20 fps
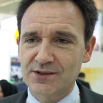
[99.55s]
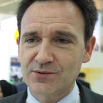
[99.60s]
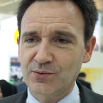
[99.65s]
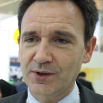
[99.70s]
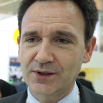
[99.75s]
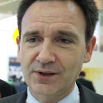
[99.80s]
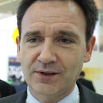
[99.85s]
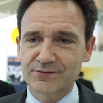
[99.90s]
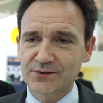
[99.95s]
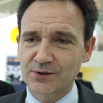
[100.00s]
It's
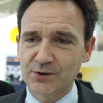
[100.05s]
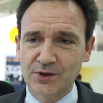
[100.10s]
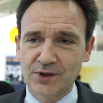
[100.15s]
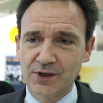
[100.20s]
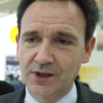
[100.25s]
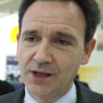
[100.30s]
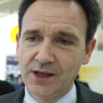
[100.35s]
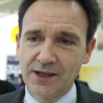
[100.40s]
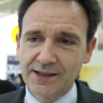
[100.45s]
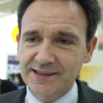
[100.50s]
one of
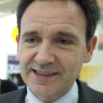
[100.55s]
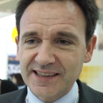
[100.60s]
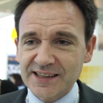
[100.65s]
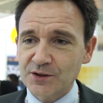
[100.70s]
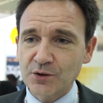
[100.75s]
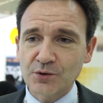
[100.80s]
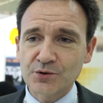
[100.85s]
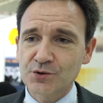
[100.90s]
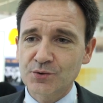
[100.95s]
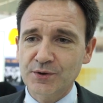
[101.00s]
the
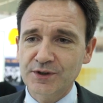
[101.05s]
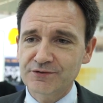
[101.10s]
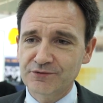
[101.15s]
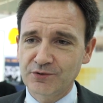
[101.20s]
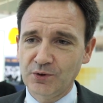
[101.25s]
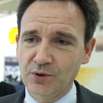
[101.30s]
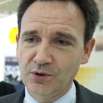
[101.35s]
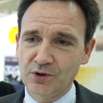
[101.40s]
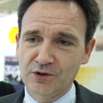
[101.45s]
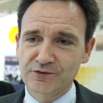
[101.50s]
key countries
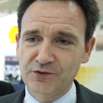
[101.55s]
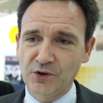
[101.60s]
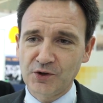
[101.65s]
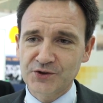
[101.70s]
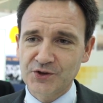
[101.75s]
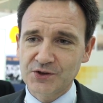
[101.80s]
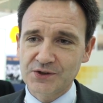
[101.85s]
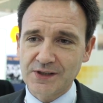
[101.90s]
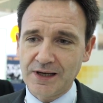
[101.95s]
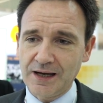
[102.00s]
for
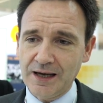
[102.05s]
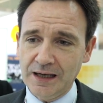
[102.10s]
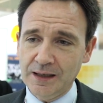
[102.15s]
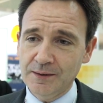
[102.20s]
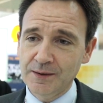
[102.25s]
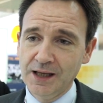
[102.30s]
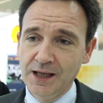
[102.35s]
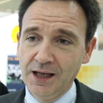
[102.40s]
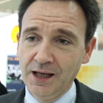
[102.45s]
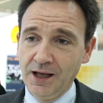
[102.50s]

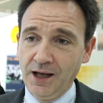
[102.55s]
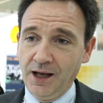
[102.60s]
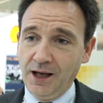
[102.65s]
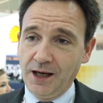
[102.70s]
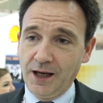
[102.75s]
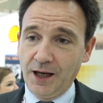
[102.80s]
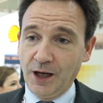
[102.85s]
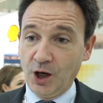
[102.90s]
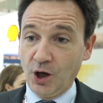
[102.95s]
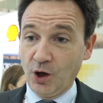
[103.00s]
Total.
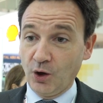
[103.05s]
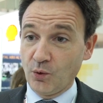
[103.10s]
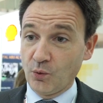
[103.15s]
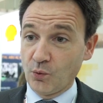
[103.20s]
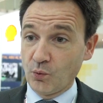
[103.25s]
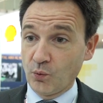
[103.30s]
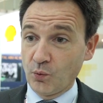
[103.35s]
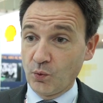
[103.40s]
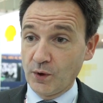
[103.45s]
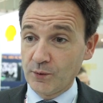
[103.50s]

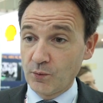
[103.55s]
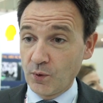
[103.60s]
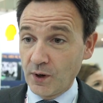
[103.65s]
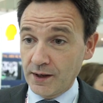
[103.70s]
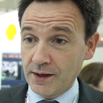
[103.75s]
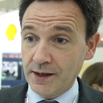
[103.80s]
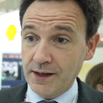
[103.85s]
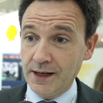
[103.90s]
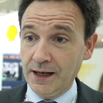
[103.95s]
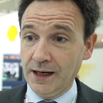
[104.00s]
We
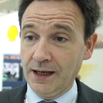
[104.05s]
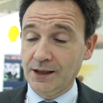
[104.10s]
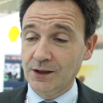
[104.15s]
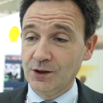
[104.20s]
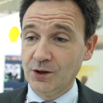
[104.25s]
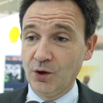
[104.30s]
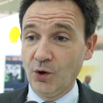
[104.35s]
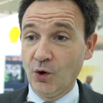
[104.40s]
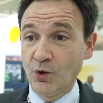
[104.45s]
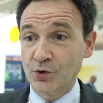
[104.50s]
were
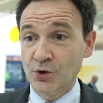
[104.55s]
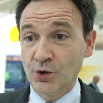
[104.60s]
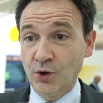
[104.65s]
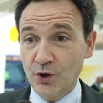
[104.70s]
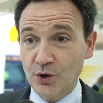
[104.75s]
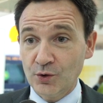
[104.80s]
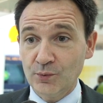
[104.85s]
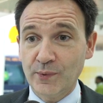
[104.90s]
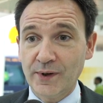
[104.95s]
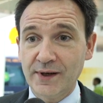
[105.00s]

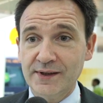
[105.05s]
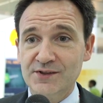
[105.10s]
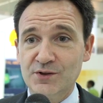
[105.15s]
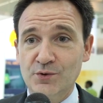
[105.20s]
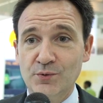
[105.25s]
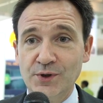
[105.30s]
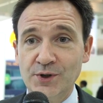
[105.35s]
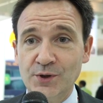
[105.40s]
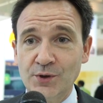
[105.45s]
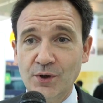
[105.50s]
honored by
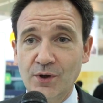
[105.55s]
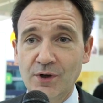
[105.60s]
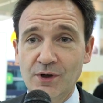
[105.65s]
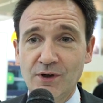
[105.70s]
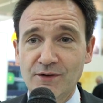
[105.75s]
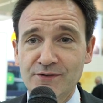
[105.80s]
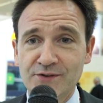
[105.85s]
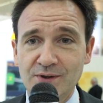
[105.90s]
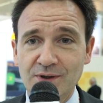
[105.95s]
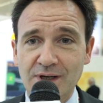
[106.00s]
the
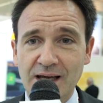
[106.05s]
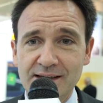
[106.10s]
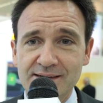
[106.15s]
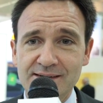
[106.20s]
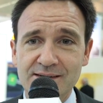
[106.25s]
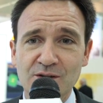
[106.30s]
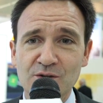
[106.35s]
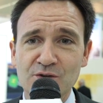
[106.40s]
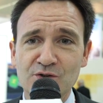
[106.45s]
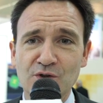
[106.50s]
renewal of the
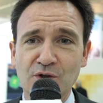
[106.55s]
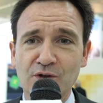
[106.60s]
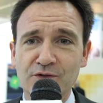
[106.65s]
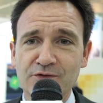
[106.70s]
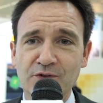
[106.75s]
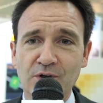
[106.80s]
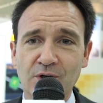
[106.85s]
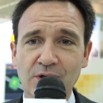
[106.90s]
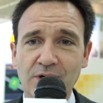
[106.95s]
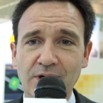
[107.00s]
license
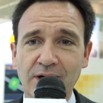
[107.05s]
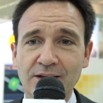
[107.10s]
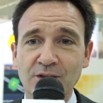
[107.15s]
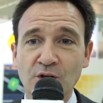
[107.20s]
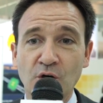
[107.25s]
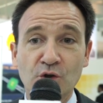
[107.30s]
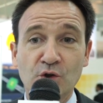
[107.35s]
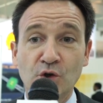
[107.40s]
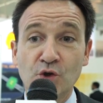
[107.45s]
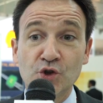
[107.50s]
of
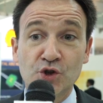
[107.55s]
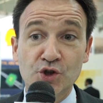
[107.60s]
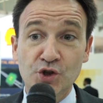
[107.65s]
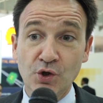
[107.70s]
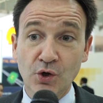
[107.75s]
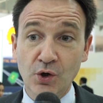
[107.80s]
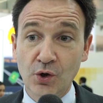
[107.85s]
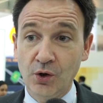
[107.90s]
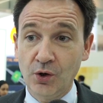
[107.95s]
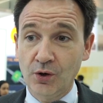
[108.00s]
ADNOC
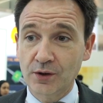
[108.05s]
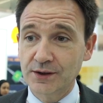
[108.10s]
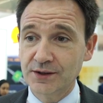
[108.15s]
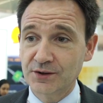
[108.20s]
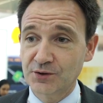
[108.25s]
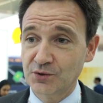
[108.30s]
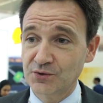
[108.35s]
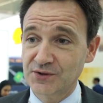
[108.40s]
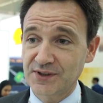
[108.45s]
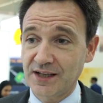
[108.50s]
onshore
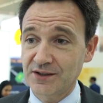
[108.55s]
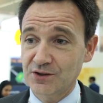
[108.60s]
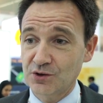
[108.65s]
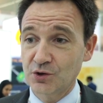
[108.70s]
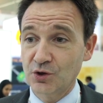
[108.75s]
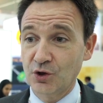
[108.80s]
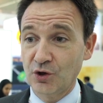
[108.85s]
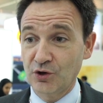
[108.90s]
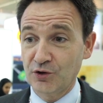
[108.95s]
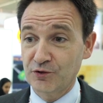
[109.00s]
in
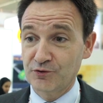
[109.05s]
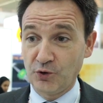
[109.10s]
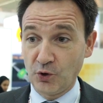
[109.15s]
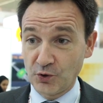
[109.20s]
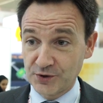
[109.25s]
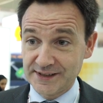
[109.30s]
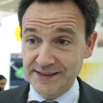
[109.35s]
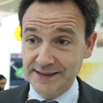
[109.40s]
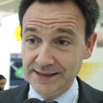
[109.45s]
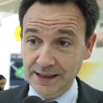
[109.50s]

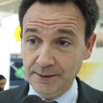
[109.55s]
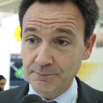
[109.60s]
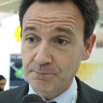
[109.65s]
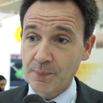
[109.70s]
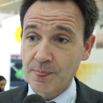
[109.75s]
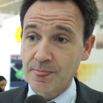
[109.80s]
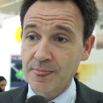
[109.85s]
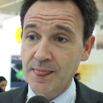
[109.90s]
2014.